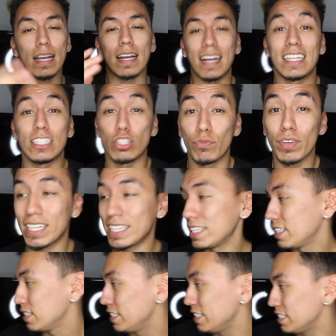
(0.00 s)
Guys, don't forget
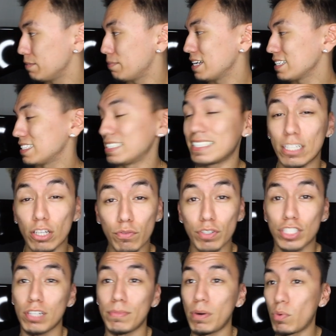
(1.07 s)
that the Yeezy mask is still
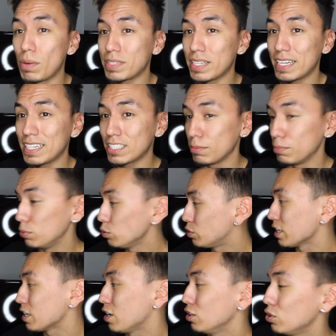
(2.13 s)
for sale on my website. It's the blue
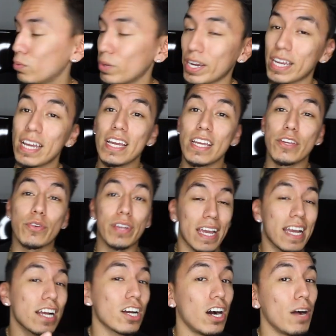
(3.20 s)
tint colorway. You
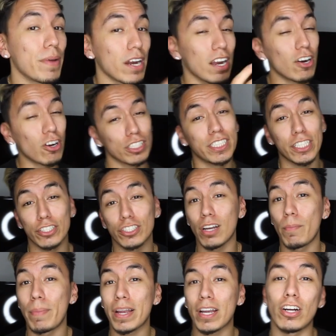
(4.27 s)
can cop it at r sneakers
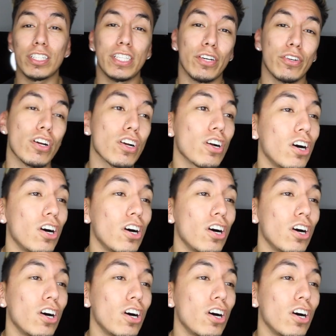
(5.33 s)
dot big cartel dot